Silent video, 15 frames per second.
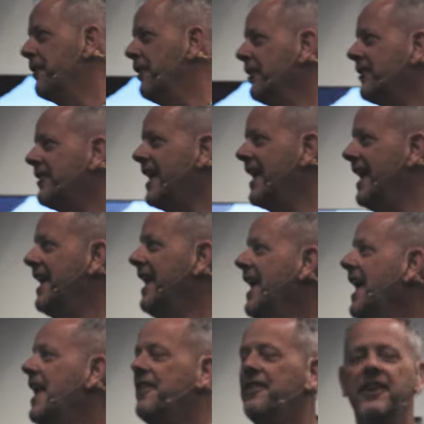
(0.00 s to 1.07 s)
verse 10.
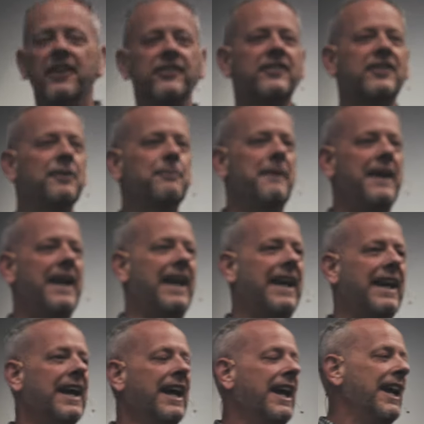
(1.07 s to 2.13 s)
This to
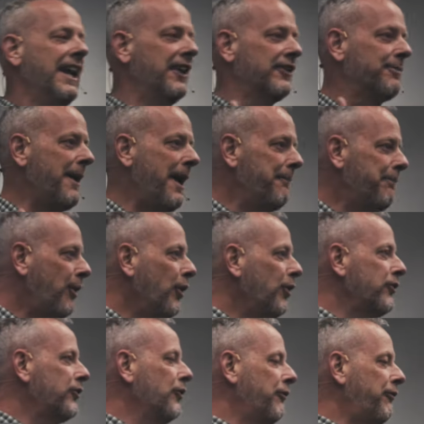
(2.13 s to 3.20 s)
me is my
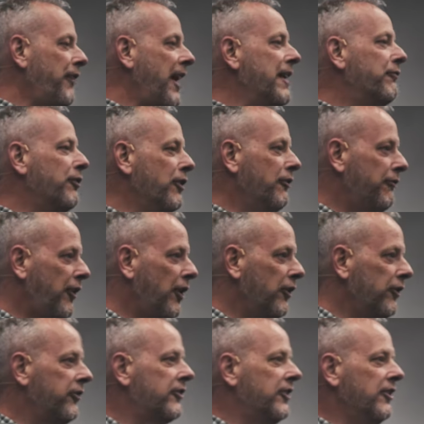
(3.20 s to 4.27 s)
personal favorite
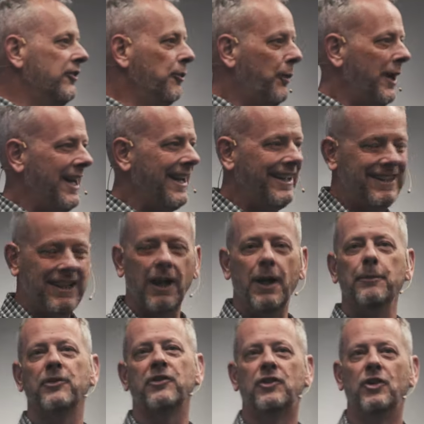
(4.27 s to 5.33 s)
verse when it
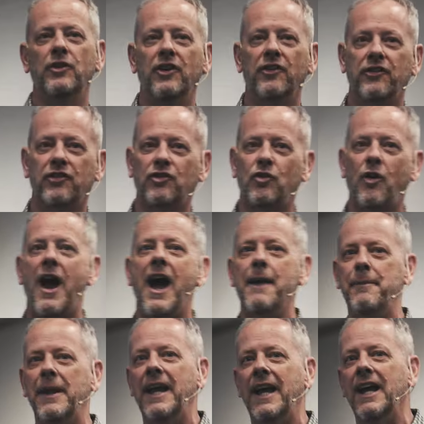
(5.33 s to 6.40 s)
comes to
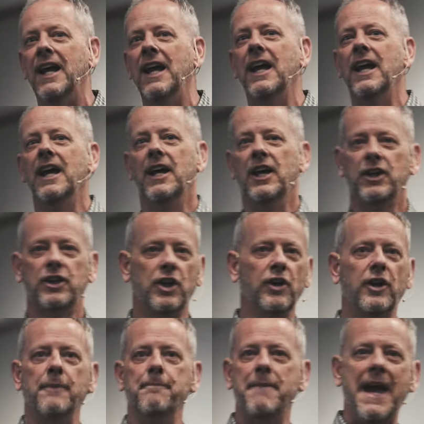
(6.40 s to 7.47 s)
describing
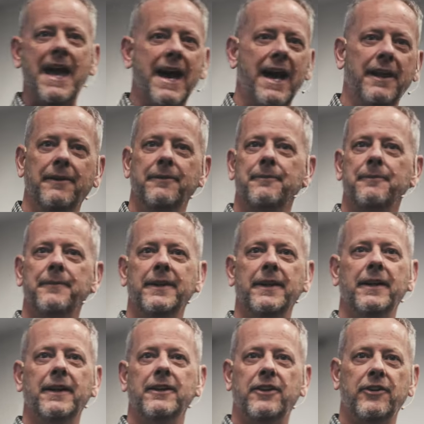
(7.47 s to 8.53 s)
good and bad,
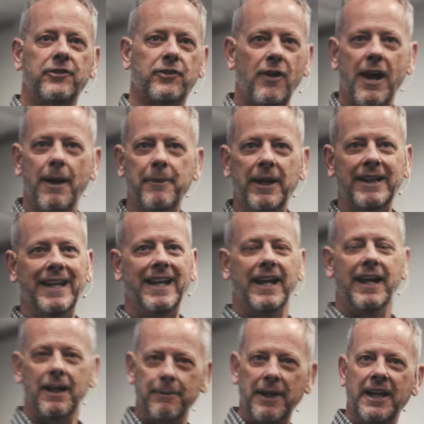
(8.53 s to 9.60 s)
describing the
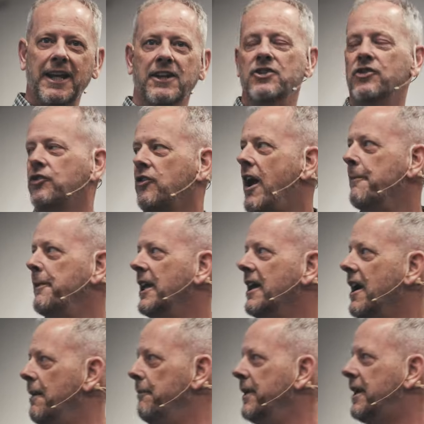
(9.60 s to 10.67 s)
enemy and describing
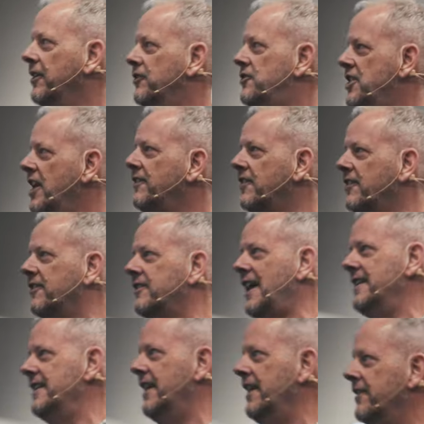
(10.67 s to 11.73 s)
God, because Jesus
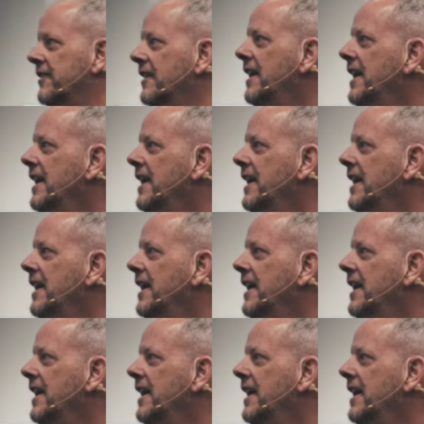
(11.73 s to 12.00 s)
said this.